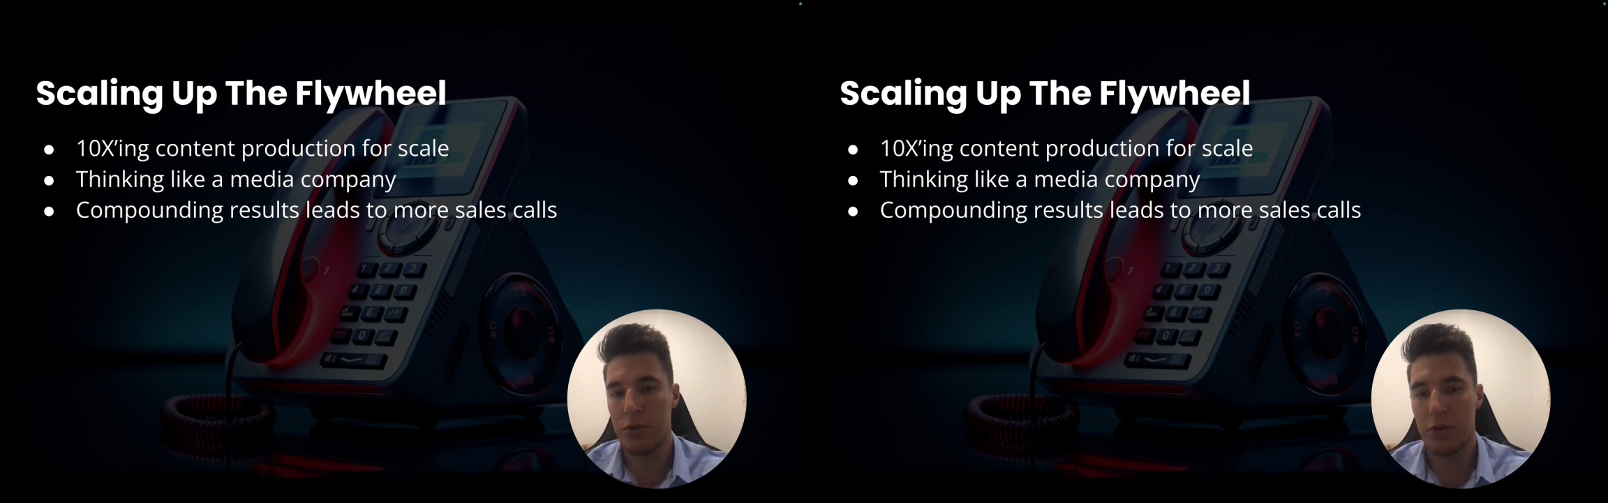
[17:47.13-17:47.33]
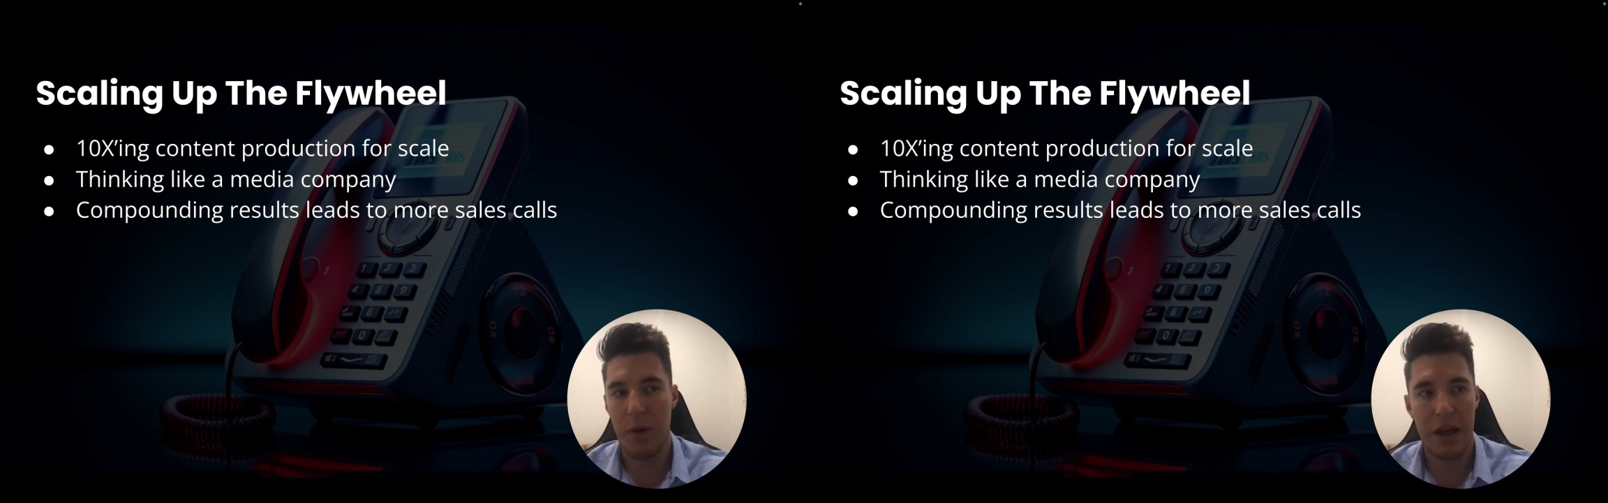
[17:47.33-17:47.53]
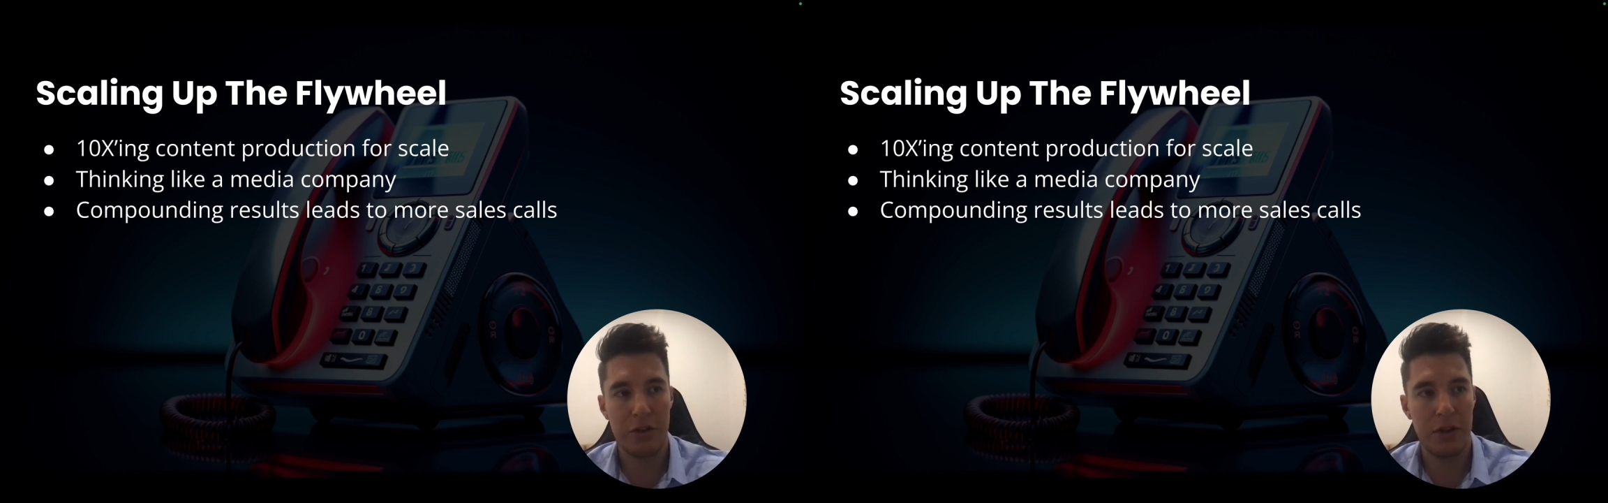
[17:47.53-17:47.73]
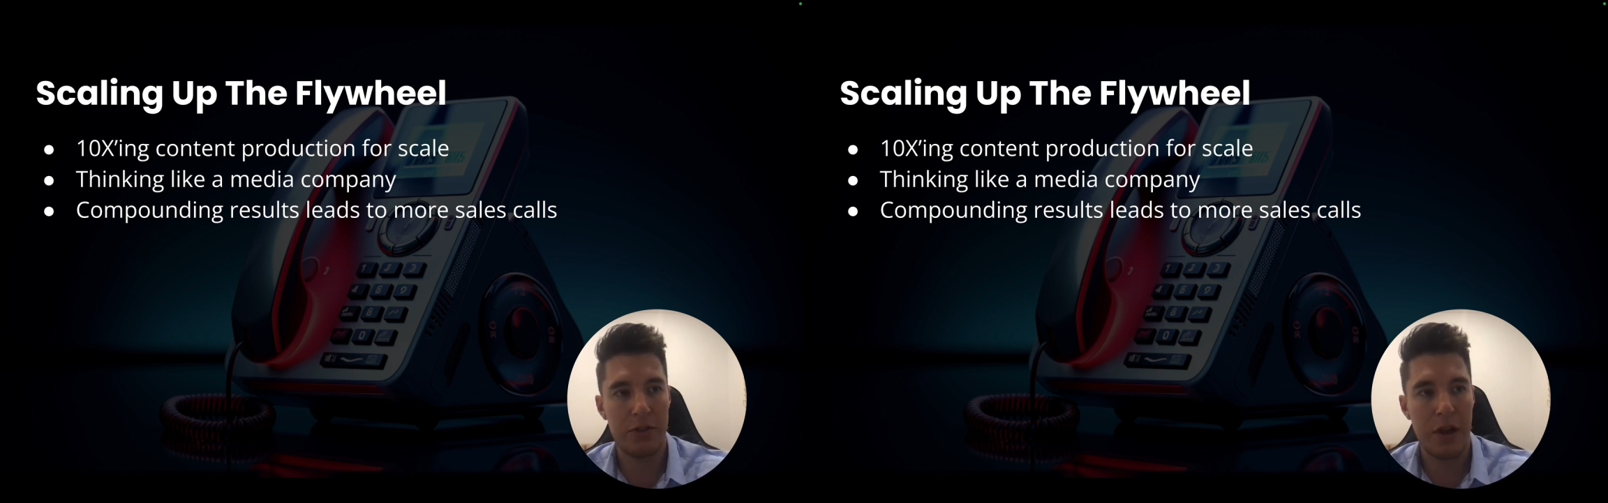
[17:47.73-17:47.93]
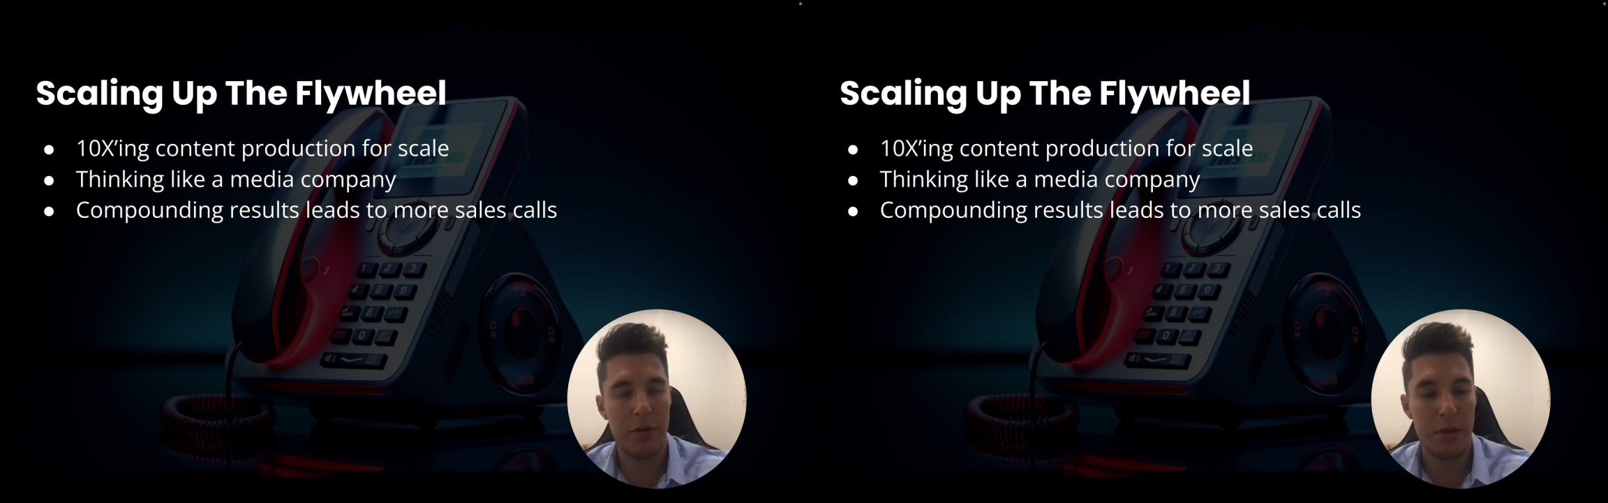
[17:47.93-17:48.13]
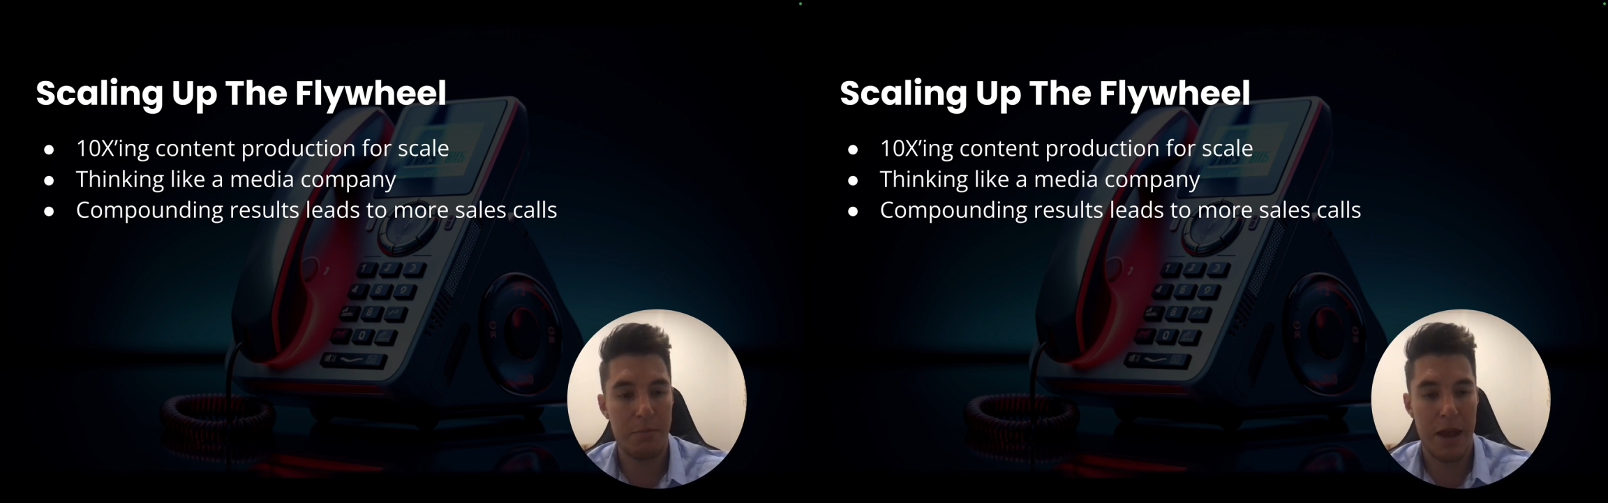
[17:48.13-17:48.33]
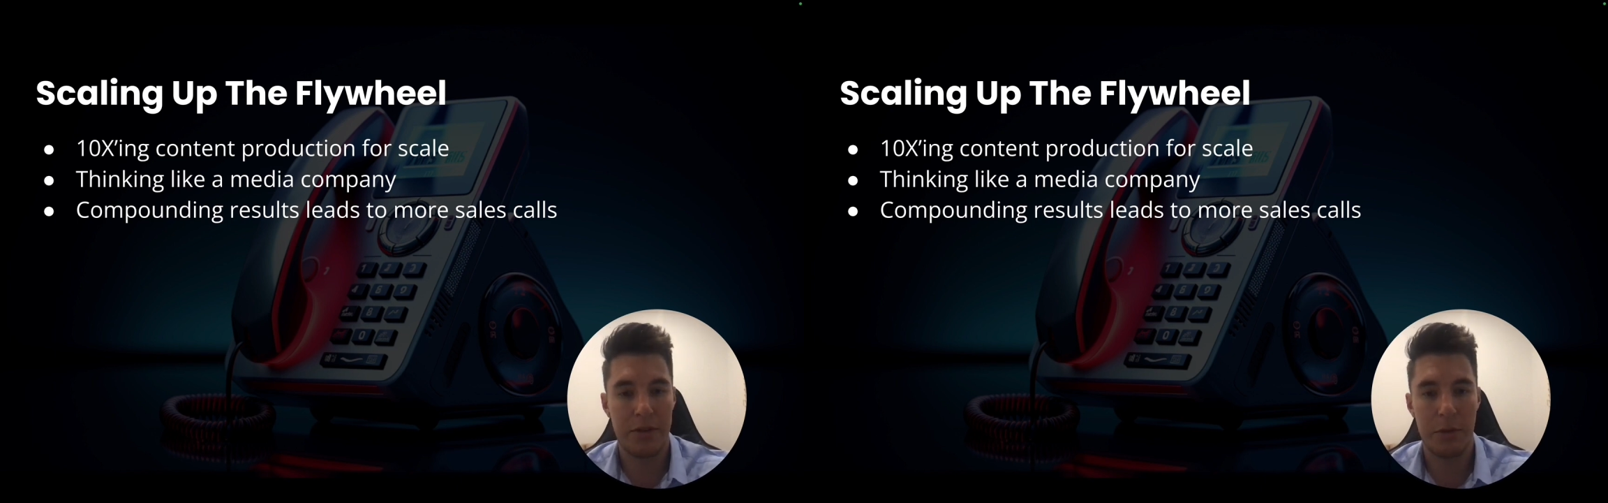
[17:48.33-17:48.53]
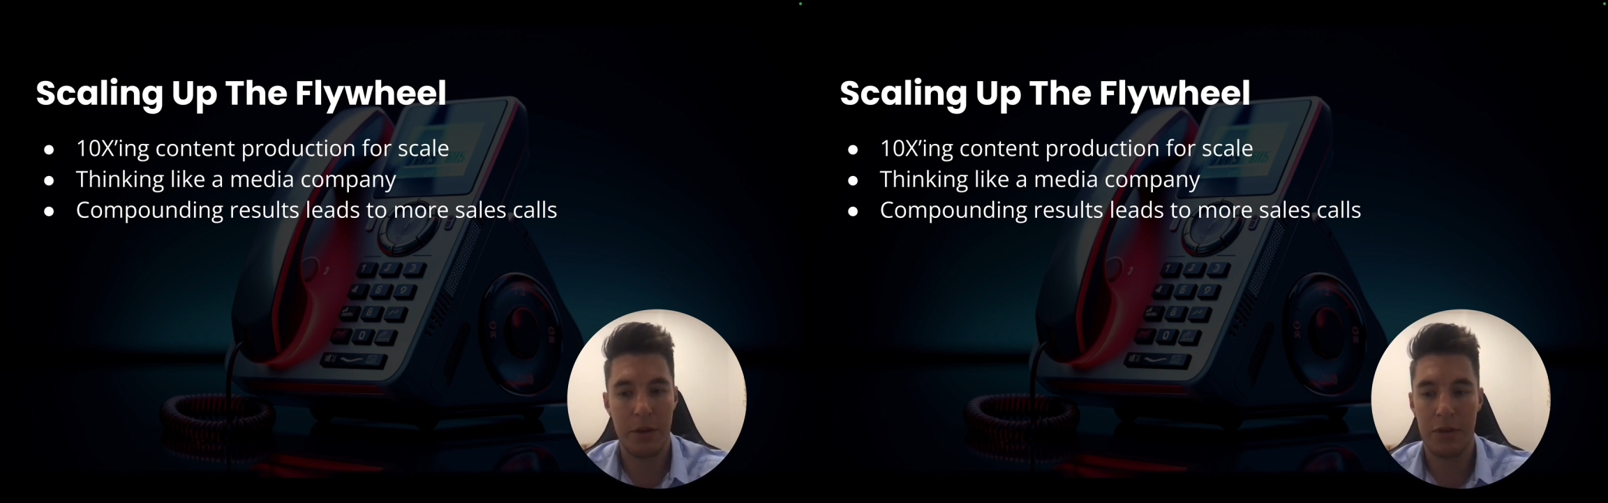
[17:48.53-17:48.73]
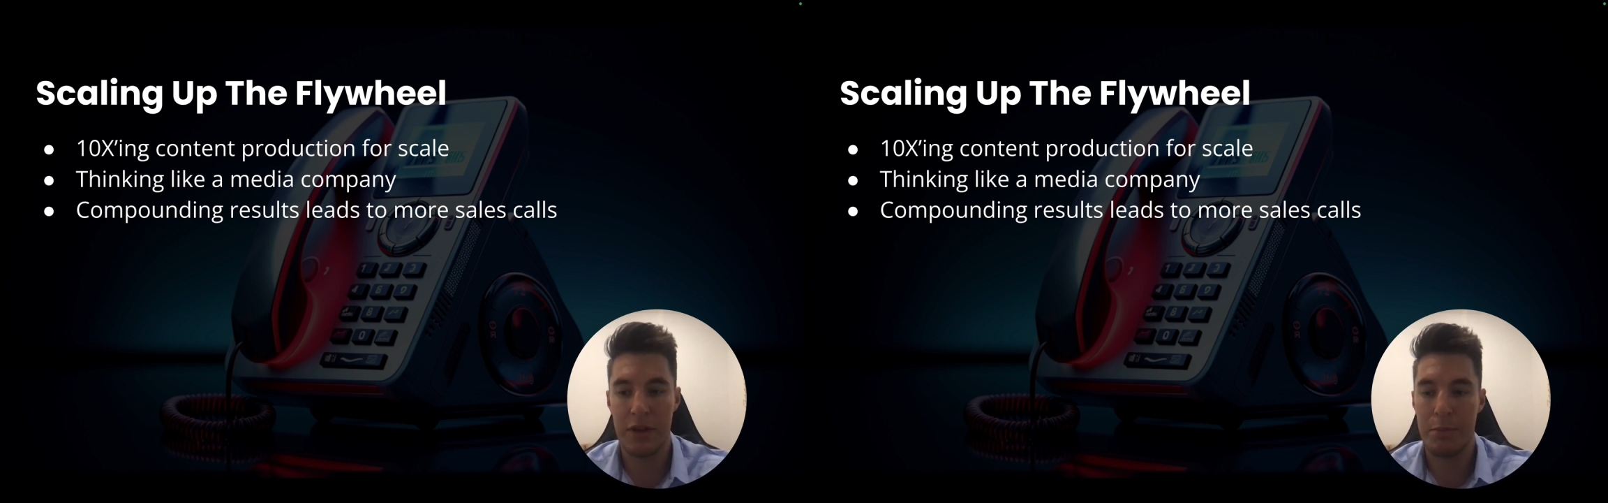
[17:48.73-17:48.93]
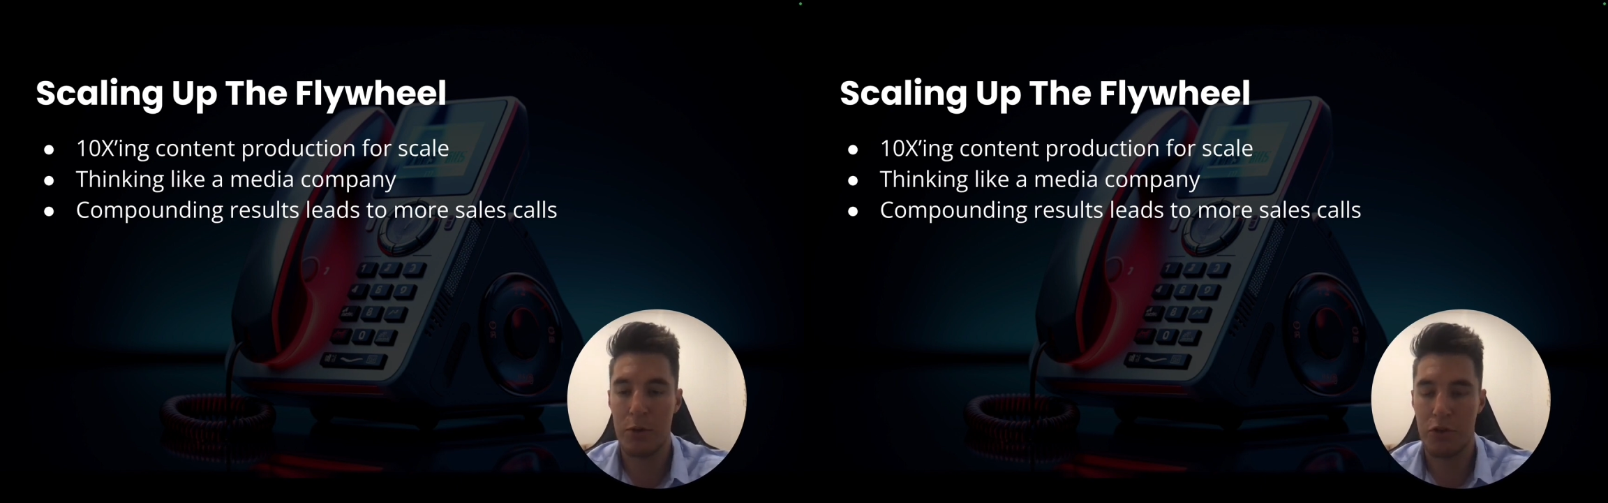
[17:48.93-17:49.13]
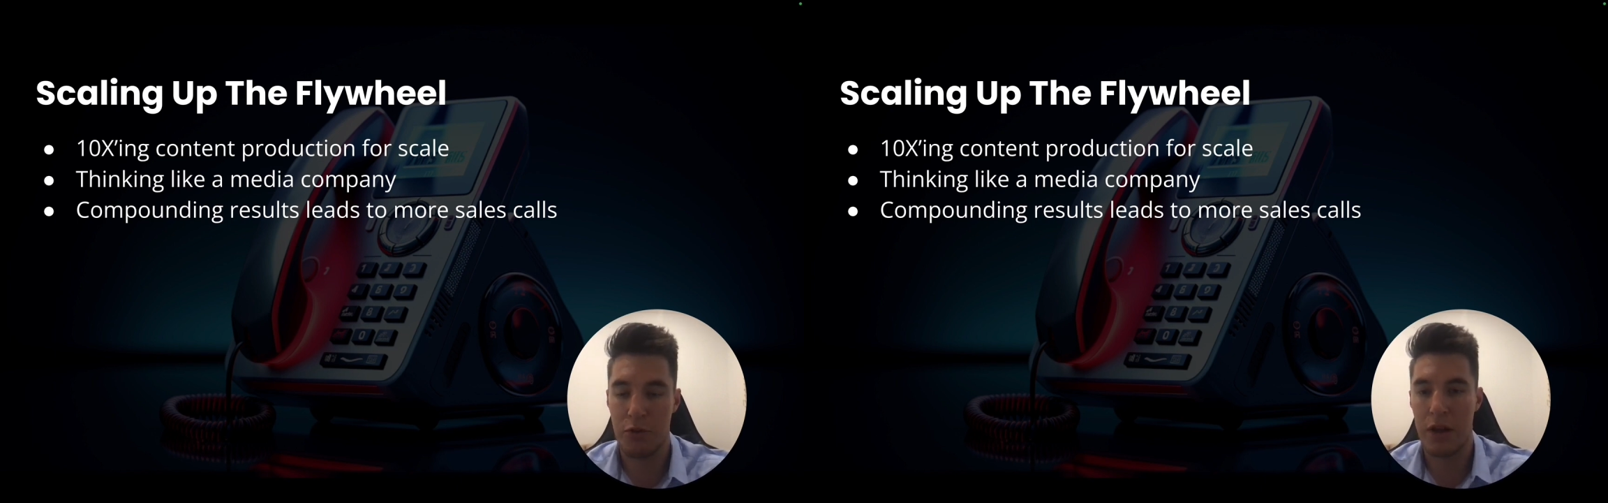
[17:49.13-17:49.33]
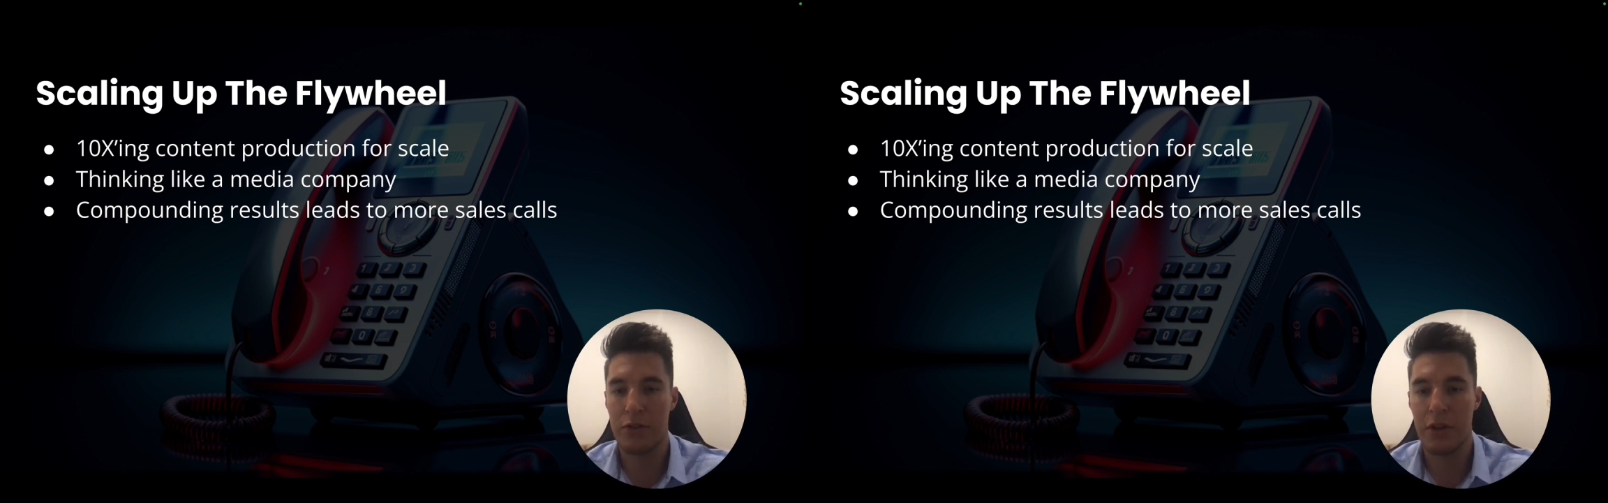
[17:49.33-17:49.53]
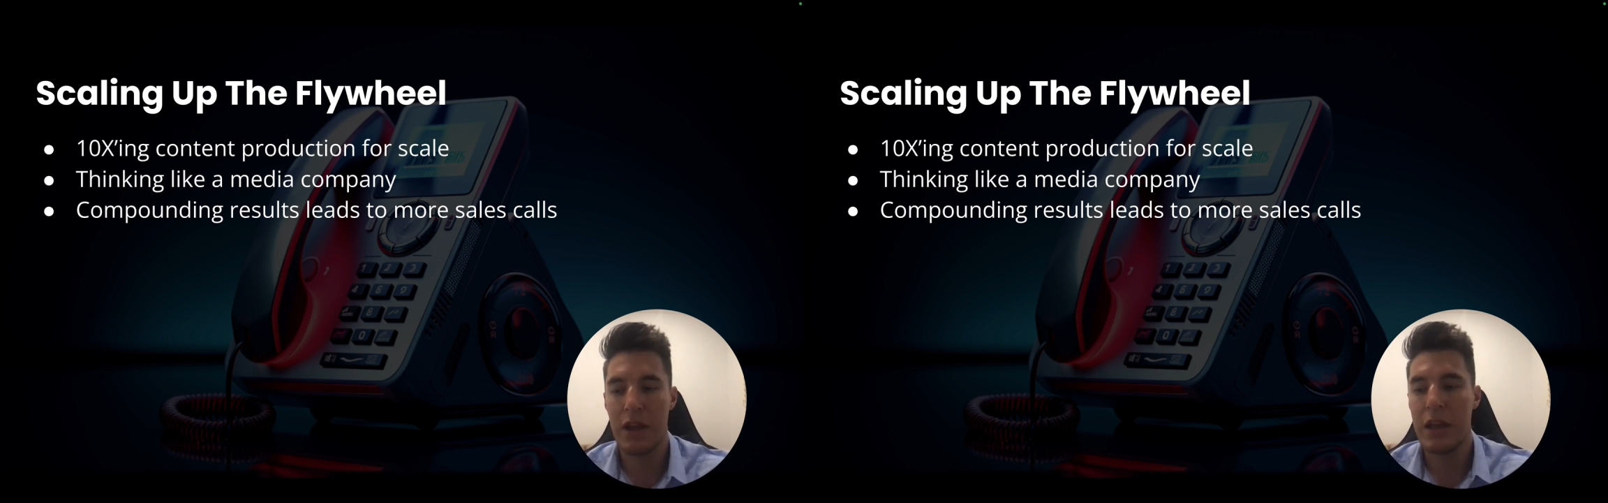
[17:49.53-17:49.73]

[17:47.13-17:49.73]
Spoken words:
to actually sell them better because they build trust.